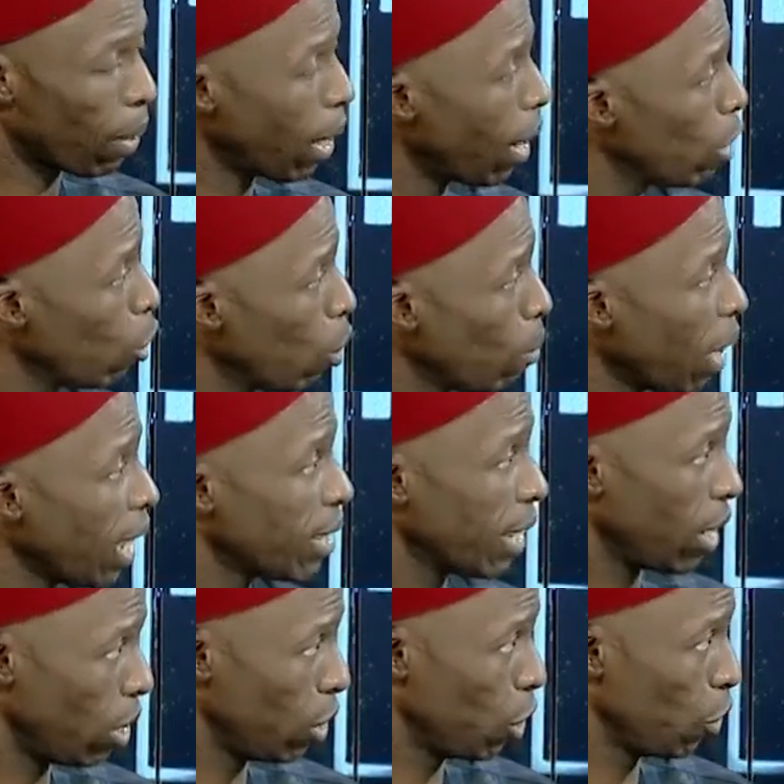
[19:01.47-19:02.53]
annum as a
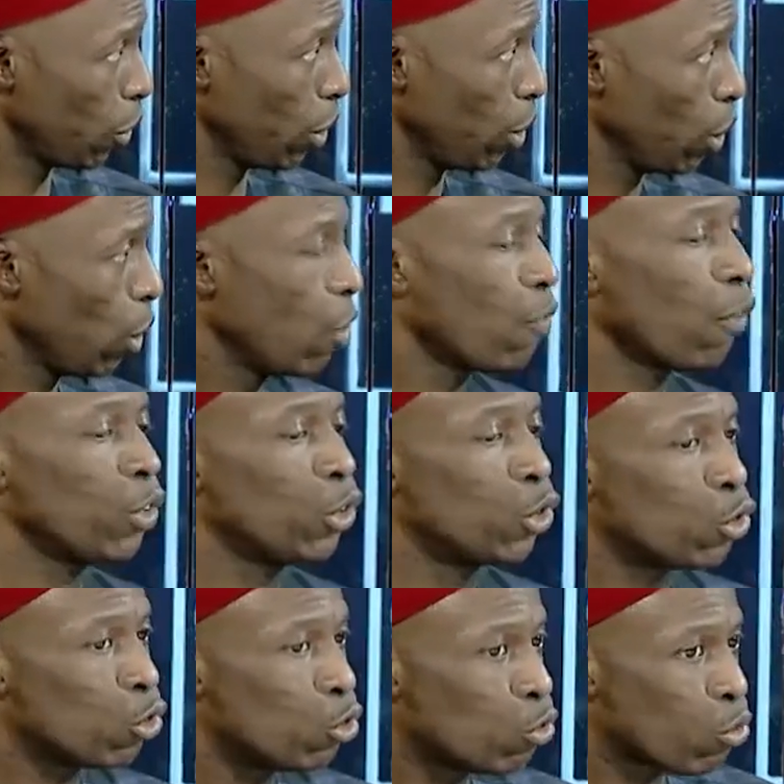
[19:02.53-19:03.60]
country for you
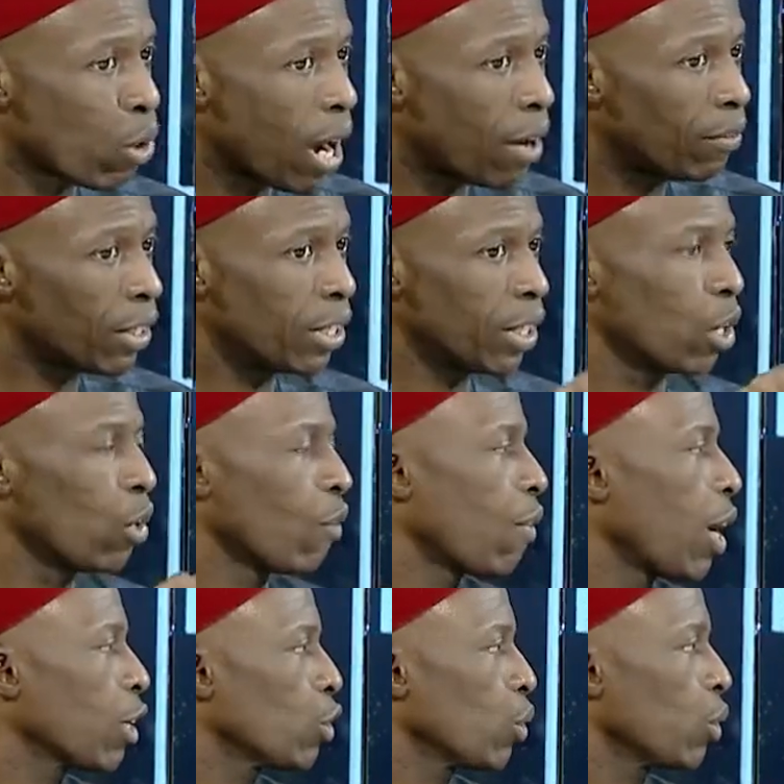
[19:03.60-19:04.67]
to drive the decade of
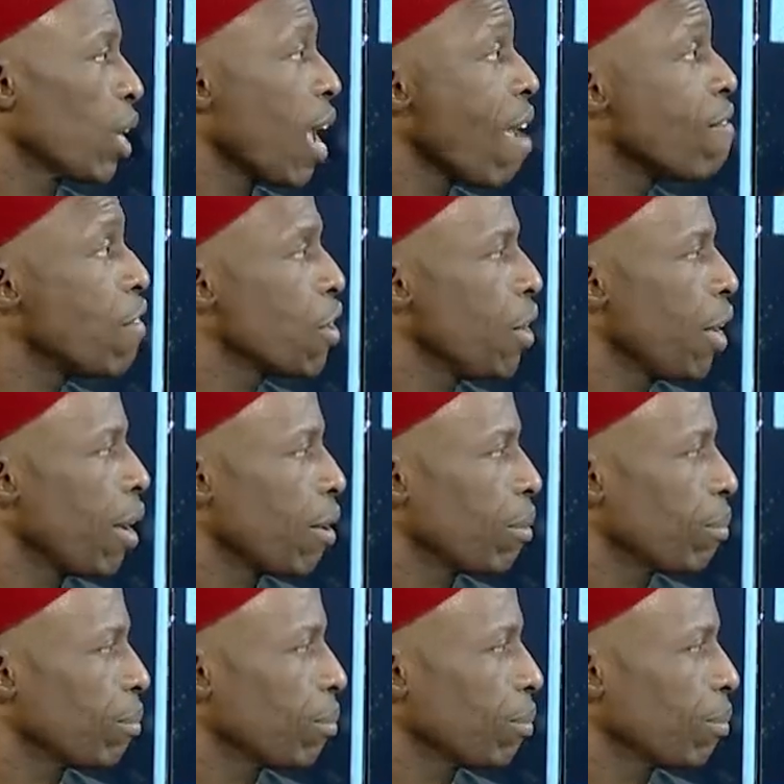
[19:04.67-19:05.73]
action every year.
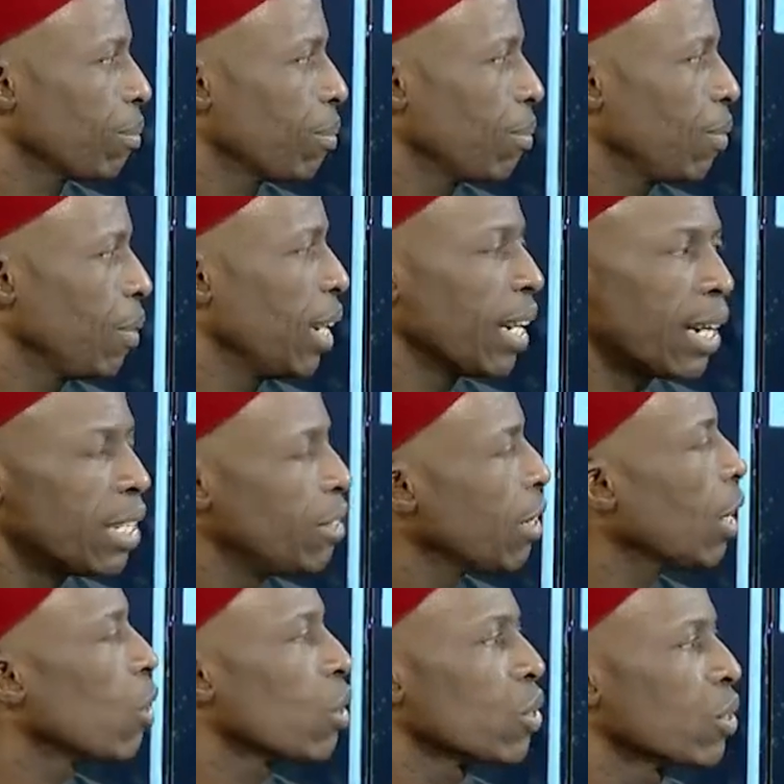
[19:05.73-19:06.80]
Nigeria
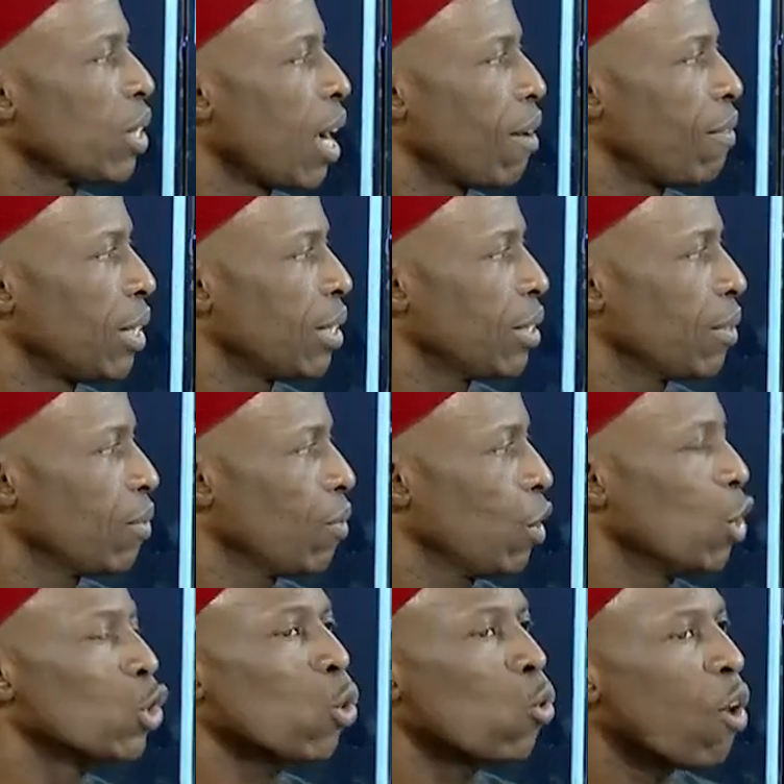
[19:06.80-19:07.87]
doesn't have it.
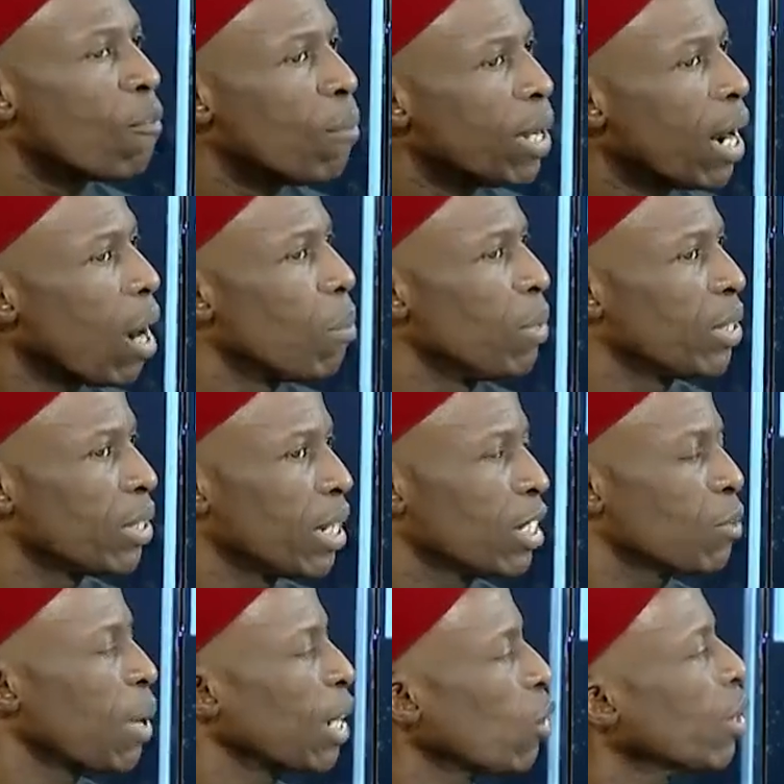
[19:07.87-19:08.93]
So we have made our mistakes
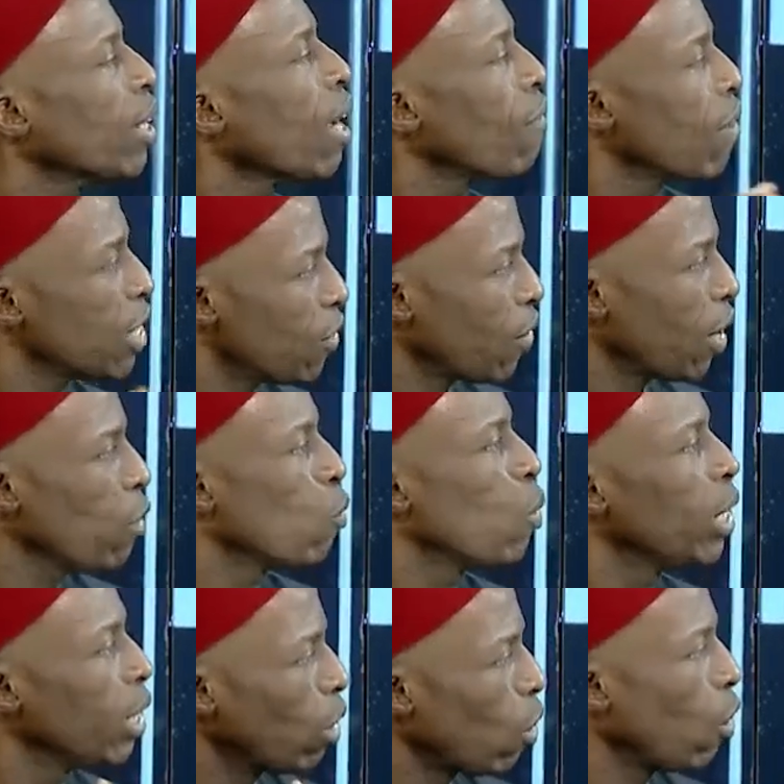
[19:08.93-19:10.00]
by not diversifying when
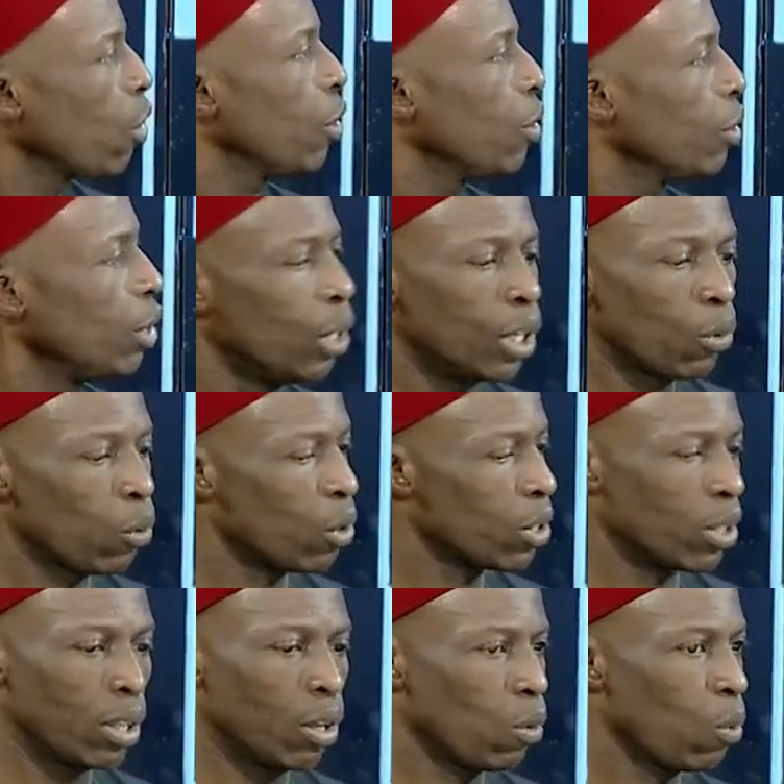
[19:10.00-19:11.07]
the oil
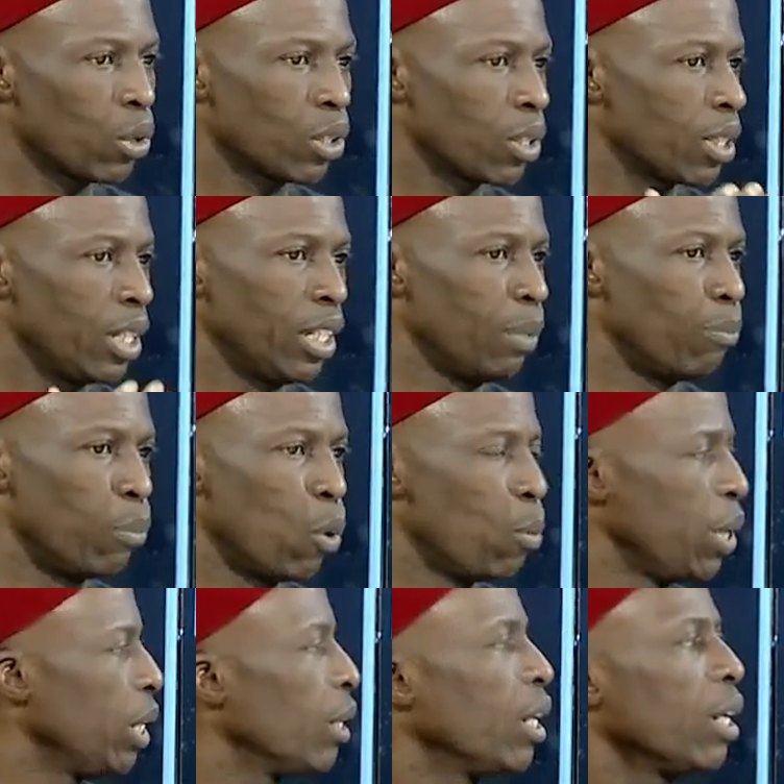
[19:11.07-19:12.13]
was, was in booming.